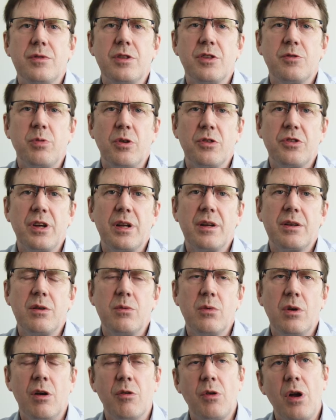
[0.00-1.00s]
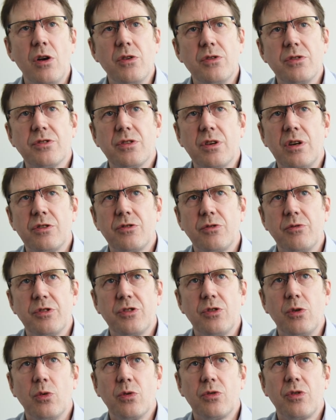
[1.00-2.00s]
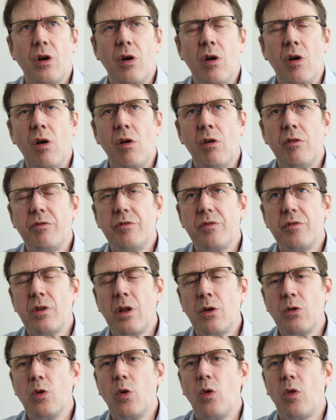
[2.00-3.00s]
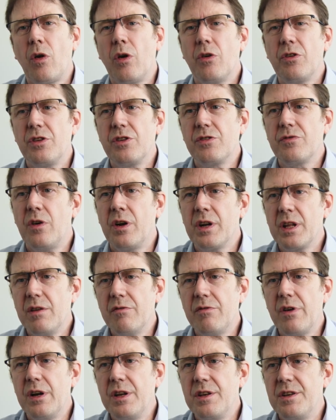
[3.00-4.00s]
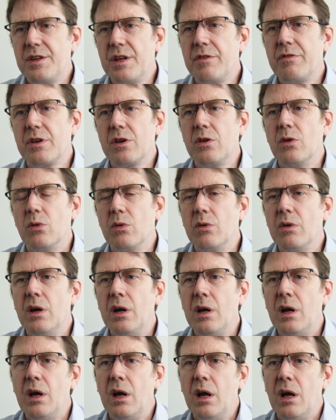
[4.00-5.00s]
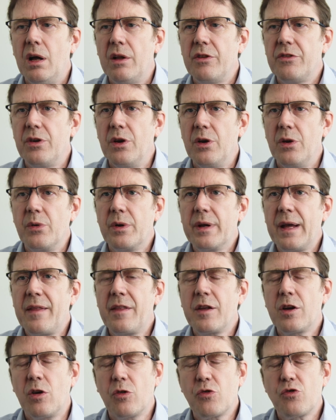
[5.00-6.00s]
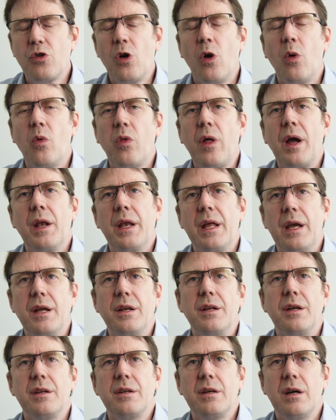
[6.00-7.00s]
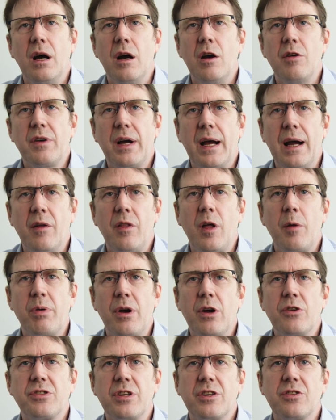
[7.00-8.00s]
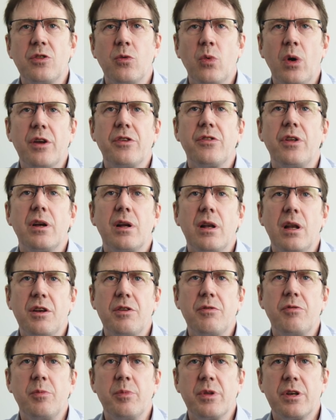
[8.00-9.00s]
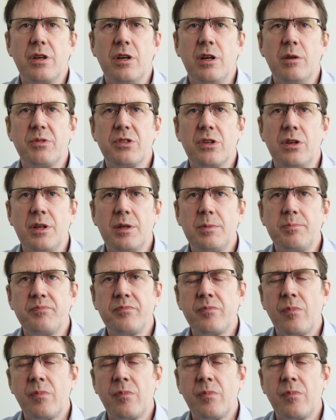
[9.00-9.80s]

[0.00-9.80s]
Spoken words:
This project arose as a result of local authorities finding it very difficult to get the control they needed over how they process the waste they collected from the curbside.